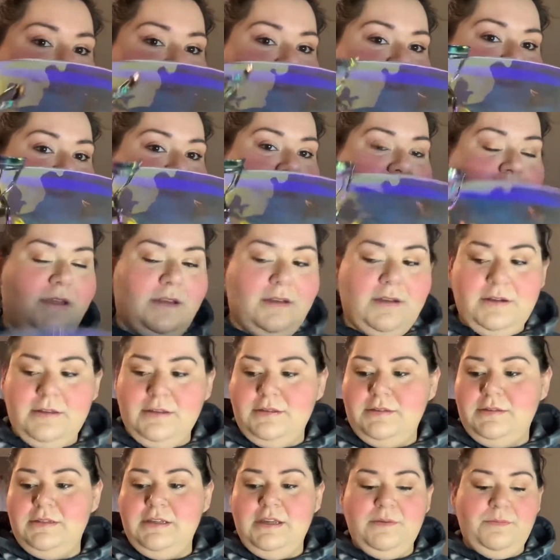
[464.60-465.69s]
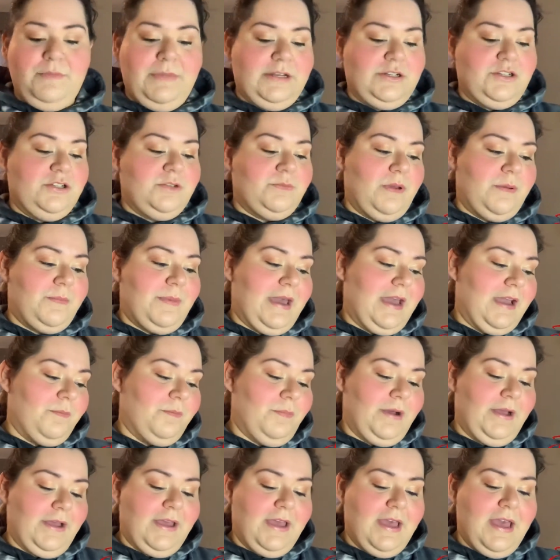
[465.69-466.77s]
there because it matches my bag.
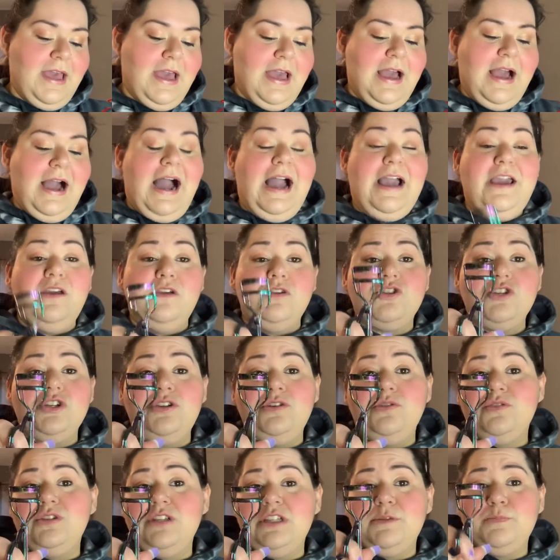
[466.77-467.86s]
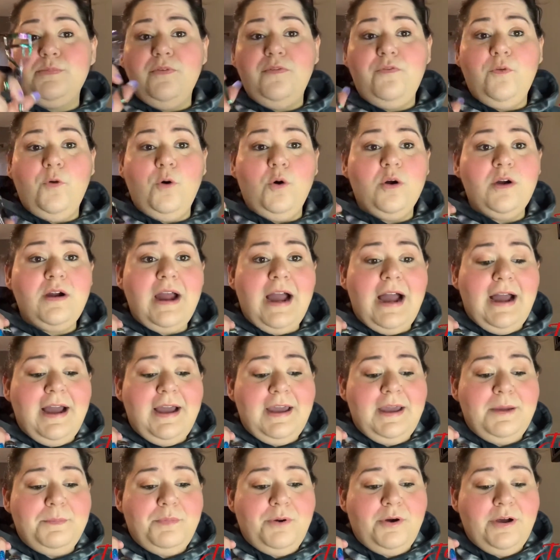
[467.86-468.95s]
But I usually use this before
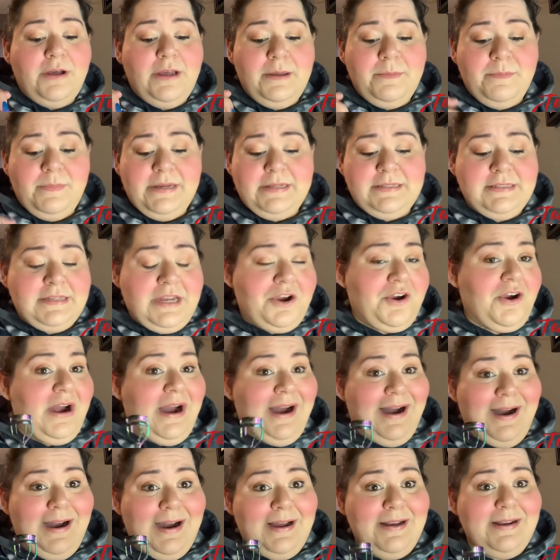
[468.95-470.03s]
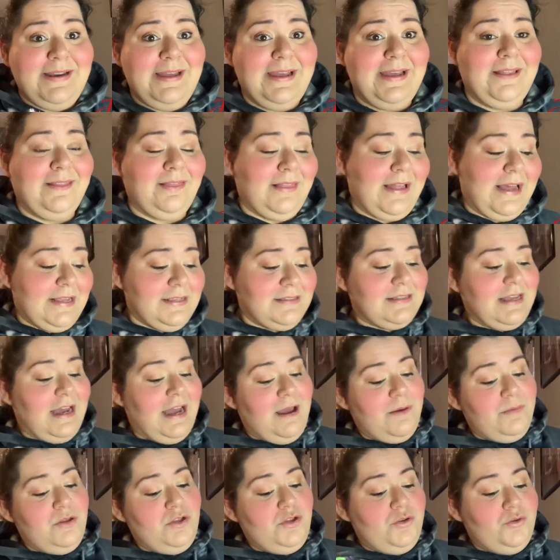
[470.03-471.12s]
I put mascara on, unless
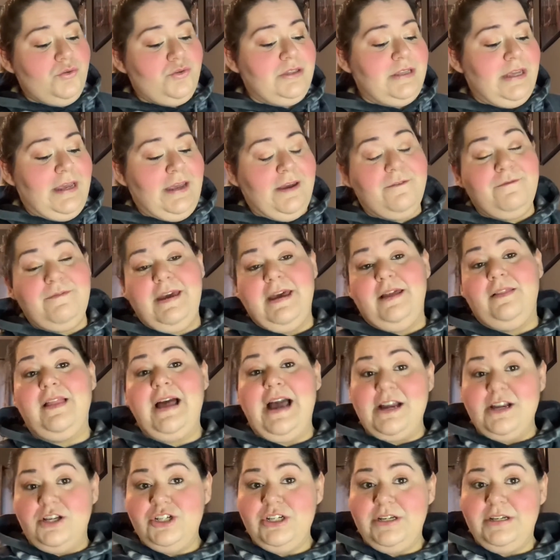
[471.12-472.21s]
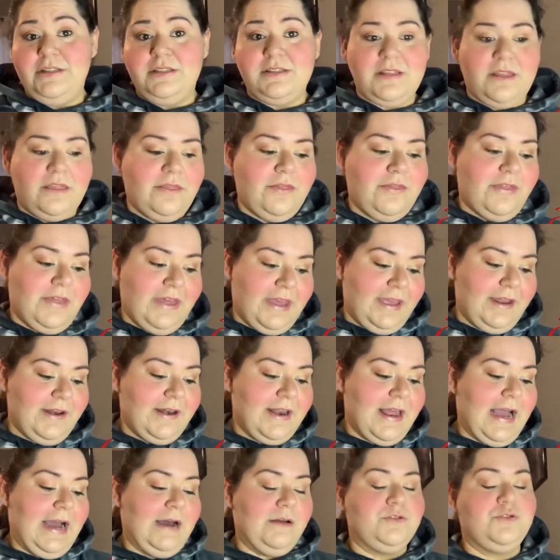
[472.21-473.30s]
I'm using fake lashes.
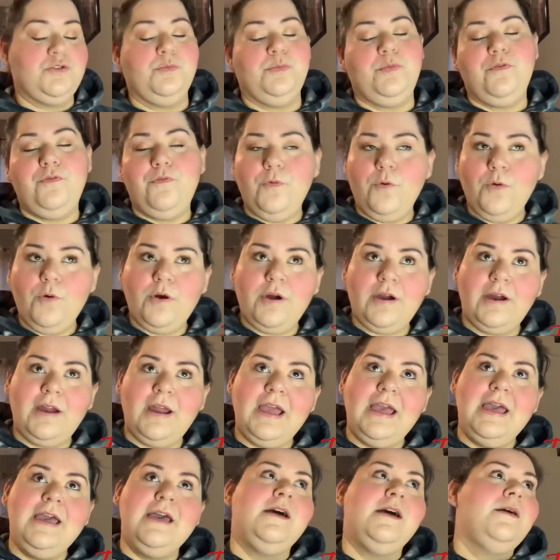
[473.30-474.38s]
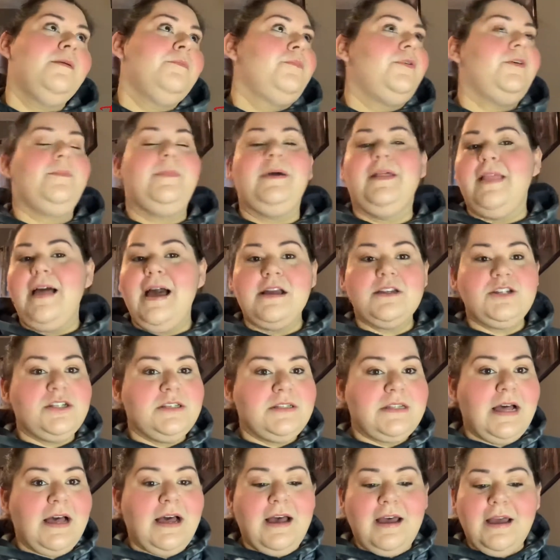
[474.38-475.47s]
Then I'll do it before, put my
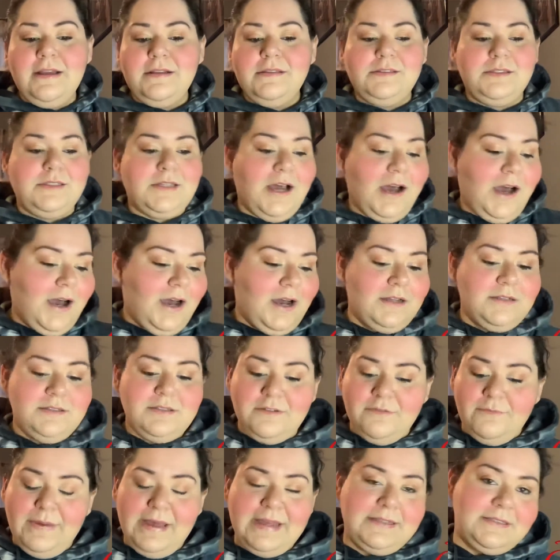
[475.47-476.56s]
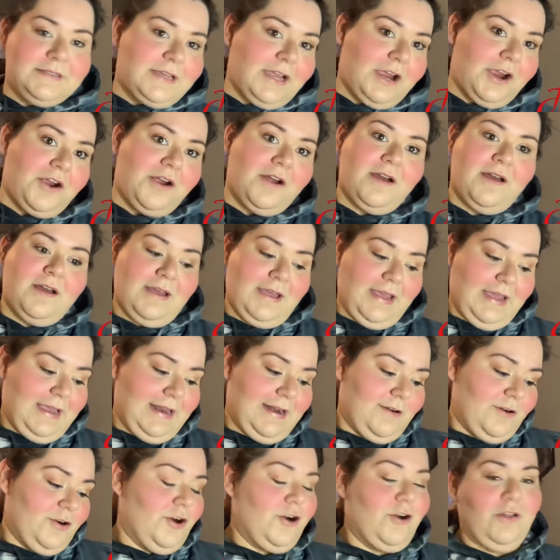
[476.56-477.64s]
lashes on, tons of mascara,
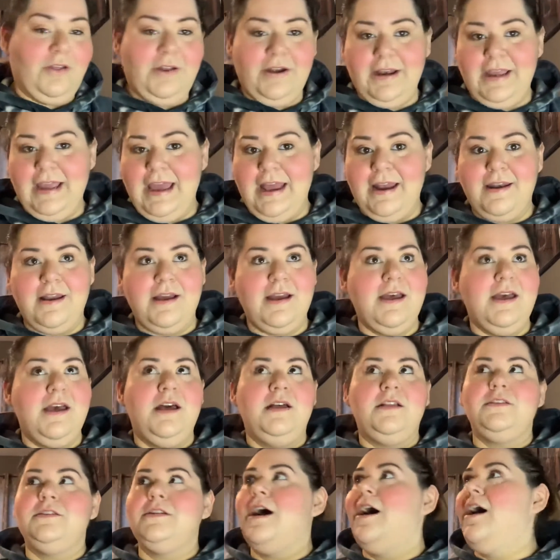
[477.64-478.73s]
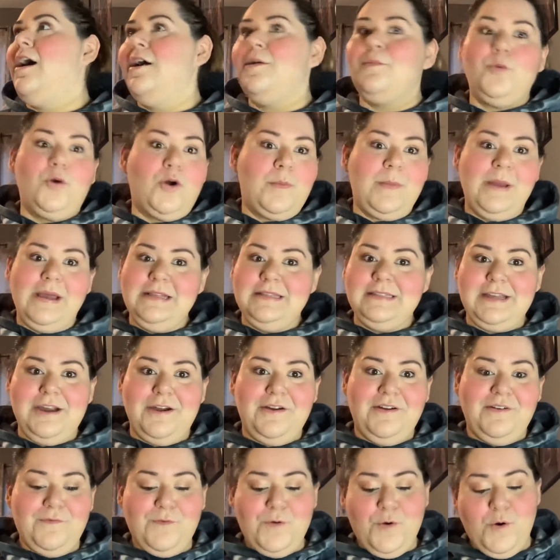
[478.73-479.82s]
and I'll curl it again. Ton more
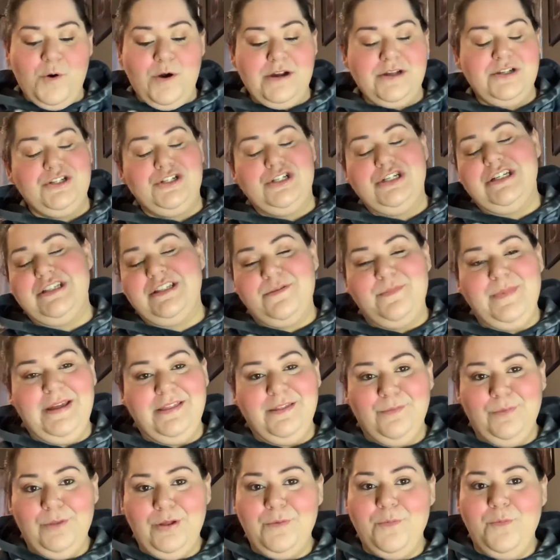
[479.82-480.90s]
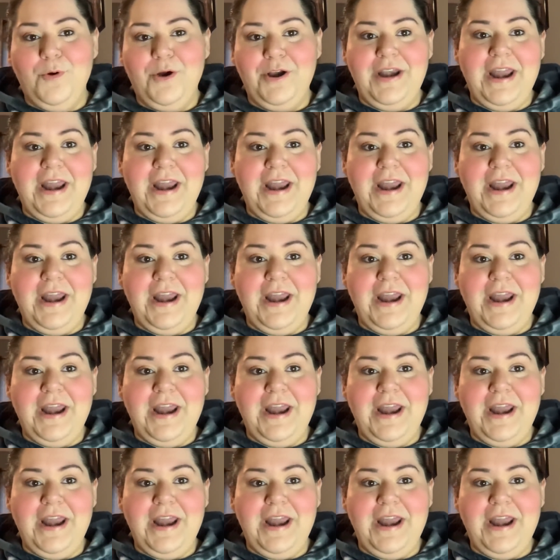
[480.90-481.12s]
mascara, of course, just to make them look more